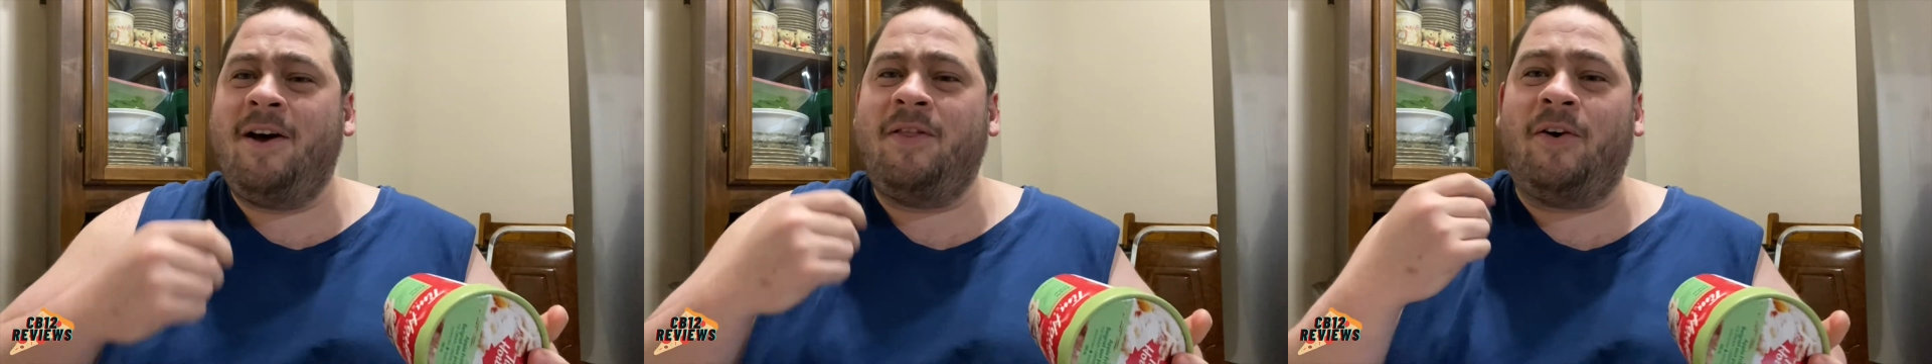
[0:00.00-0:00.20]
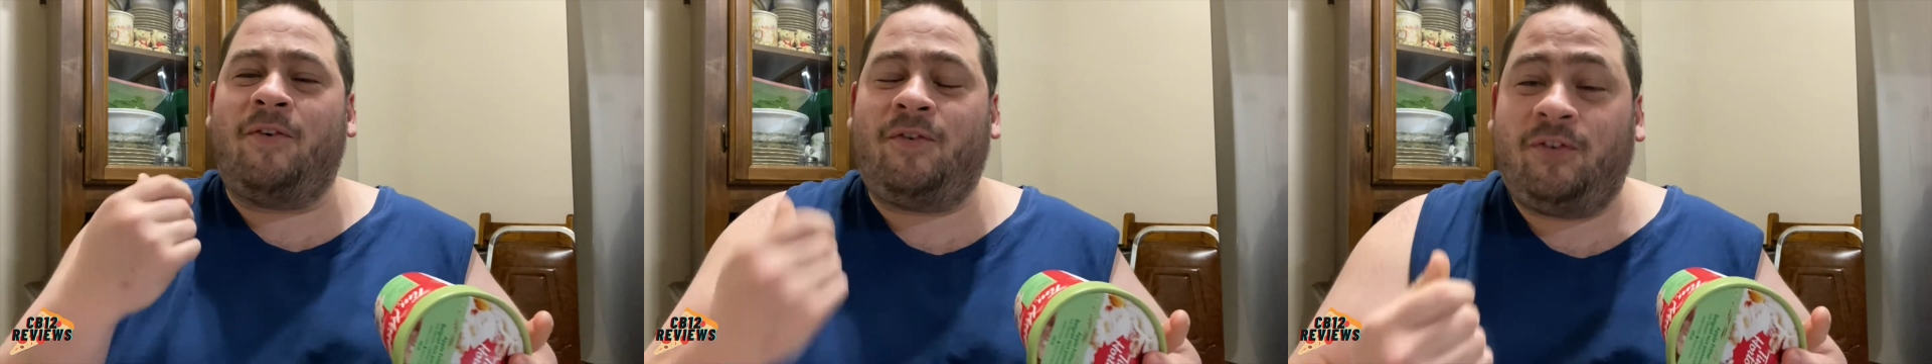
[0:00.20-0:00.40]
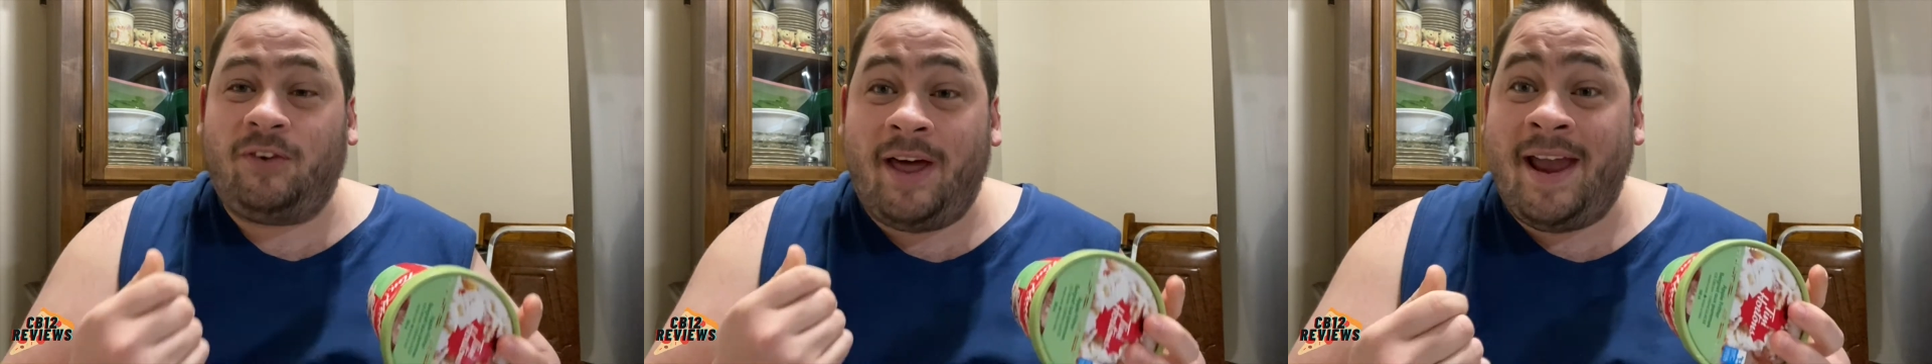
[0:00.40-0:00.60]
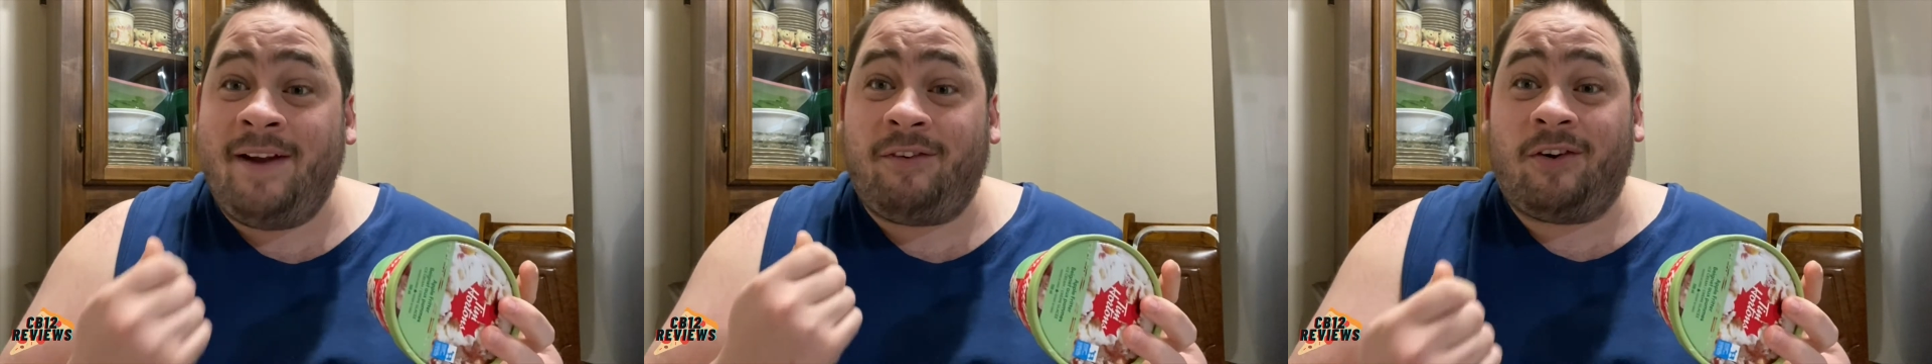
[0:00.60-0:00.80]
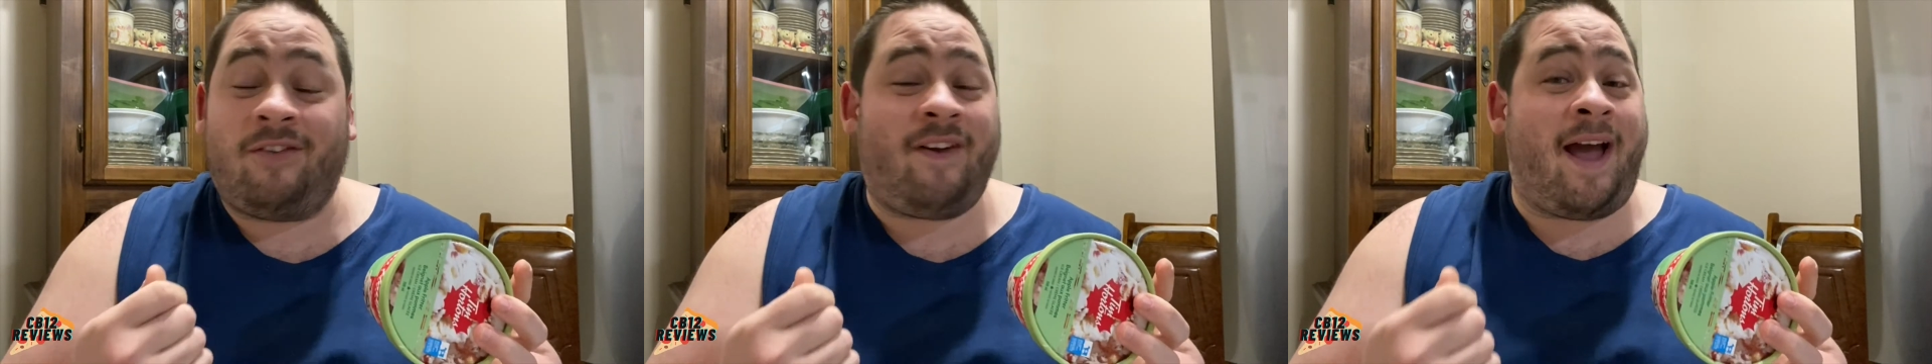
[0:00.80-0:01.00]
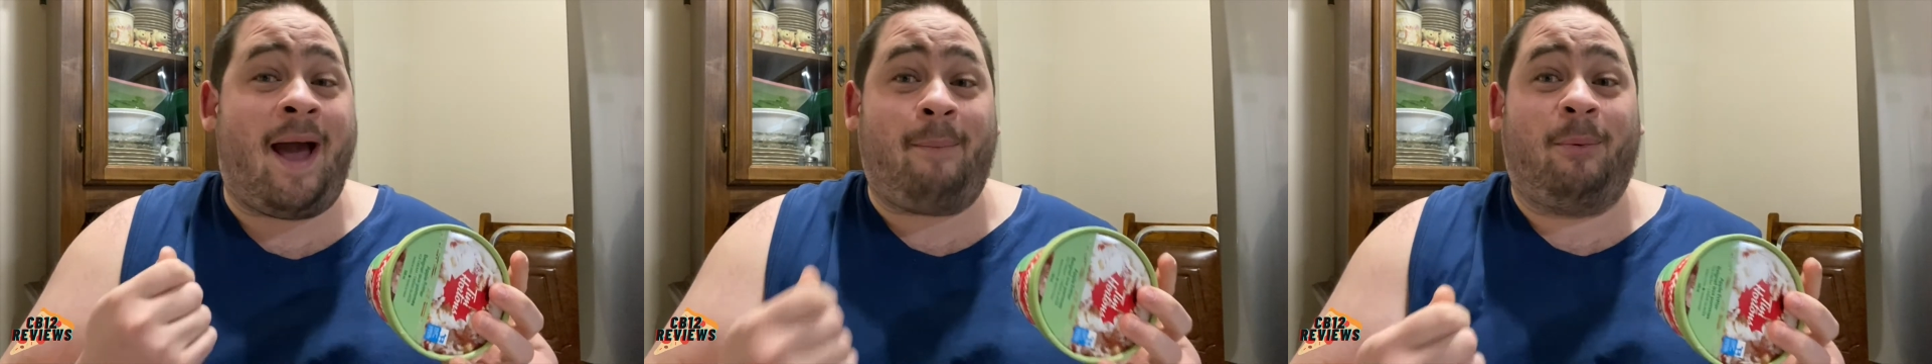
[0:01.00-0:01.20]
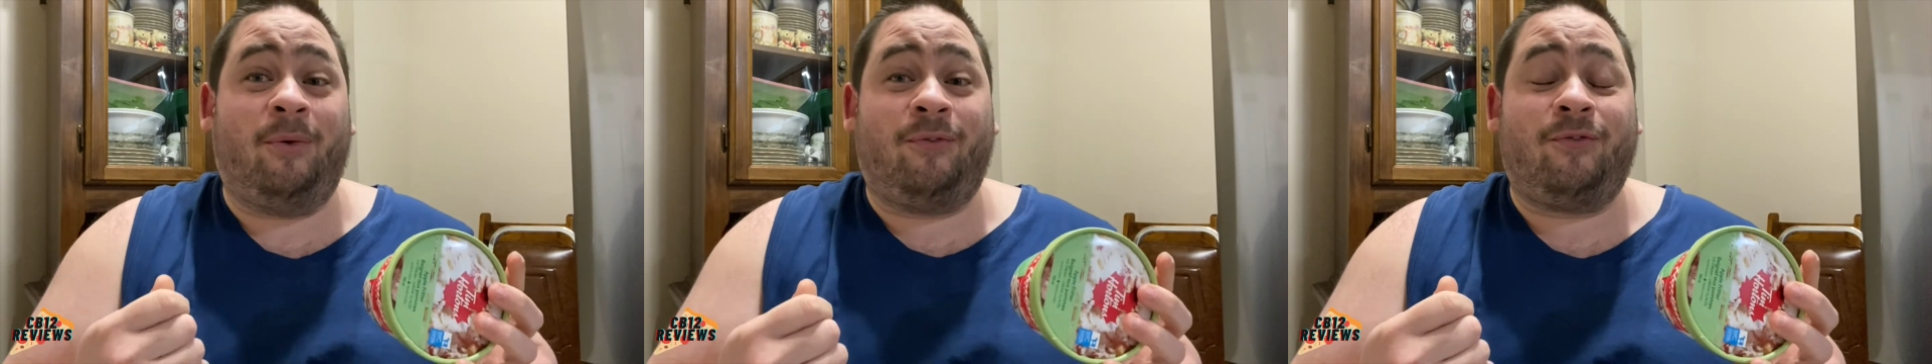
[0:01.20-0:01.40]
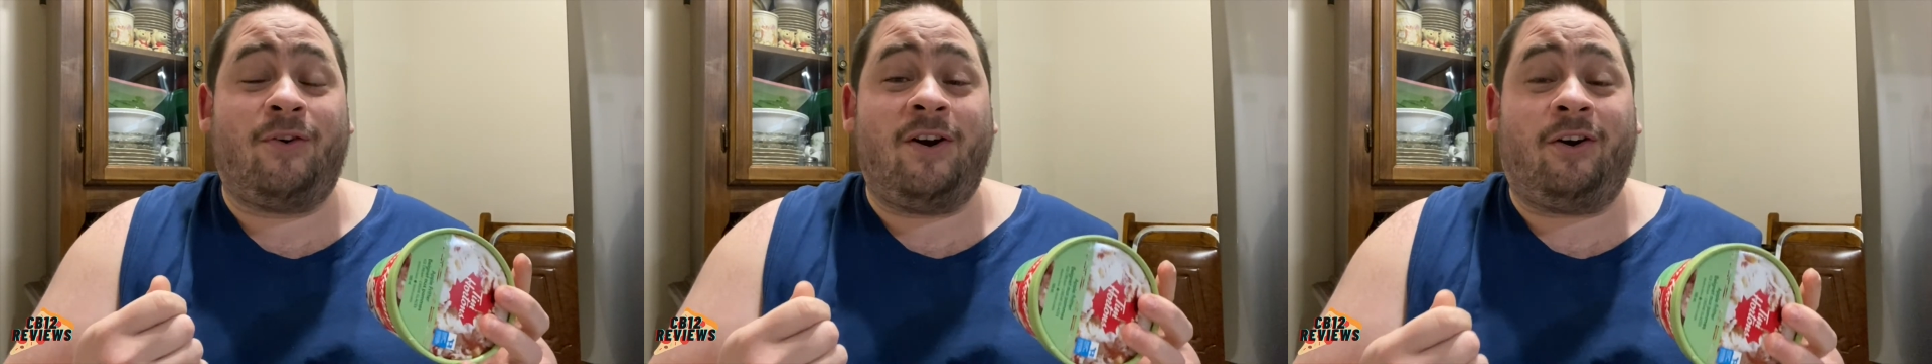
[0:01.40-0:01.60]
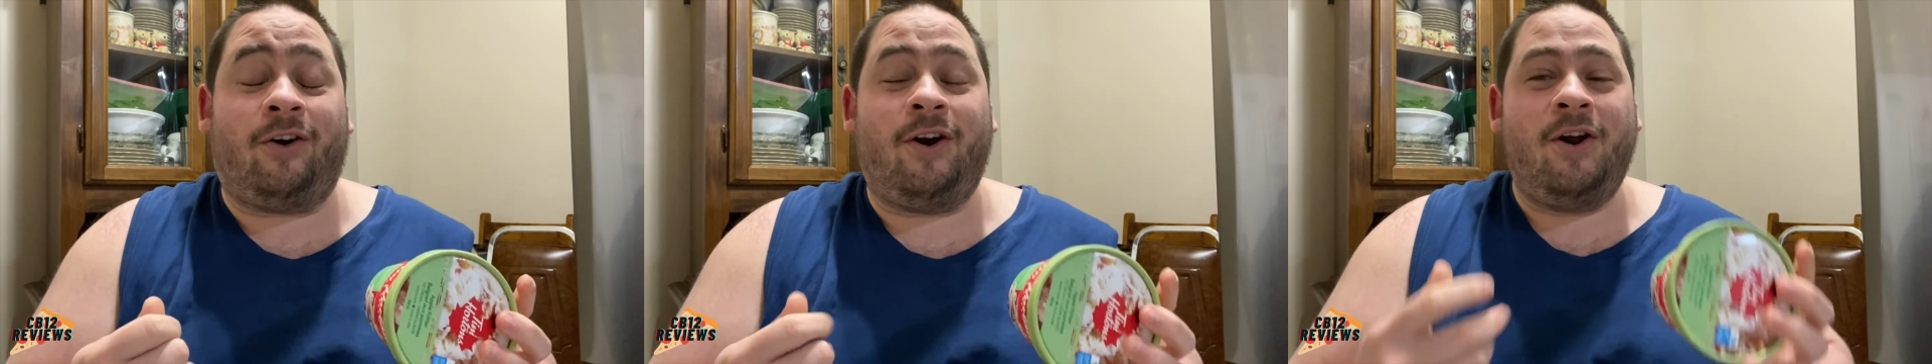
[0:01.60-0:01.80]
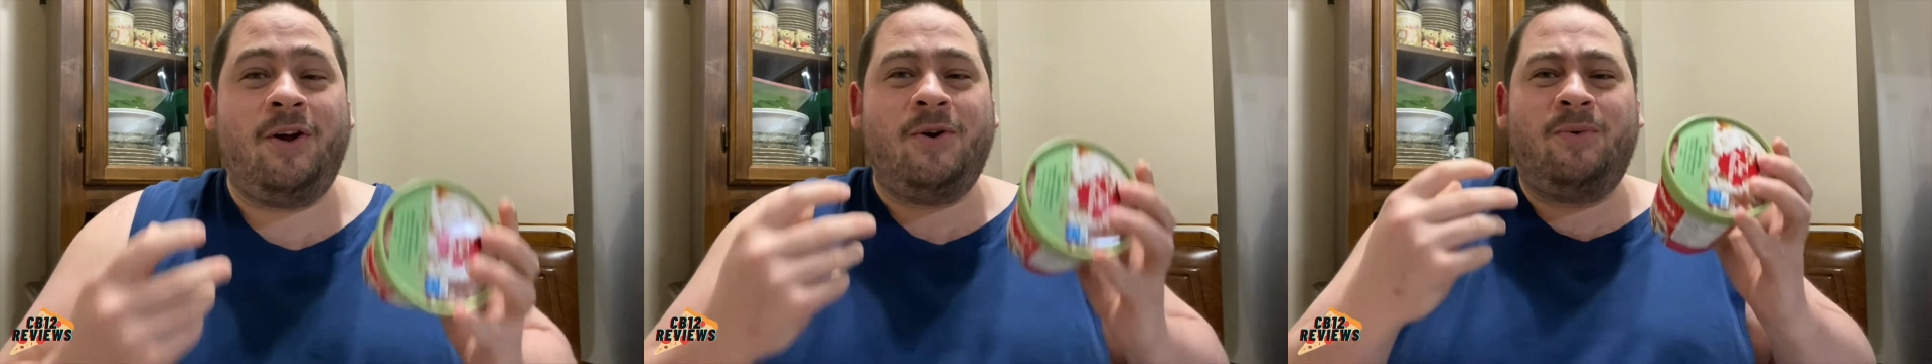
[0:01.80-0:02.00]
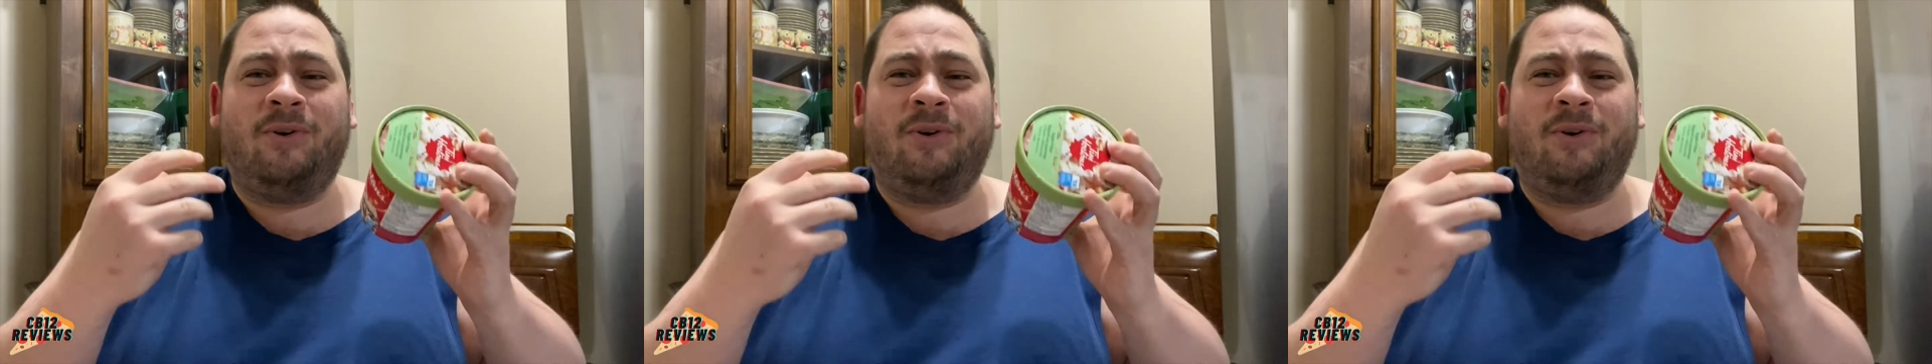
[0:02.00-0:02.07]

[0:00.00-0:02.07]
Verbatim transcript: The flavor of apple fritter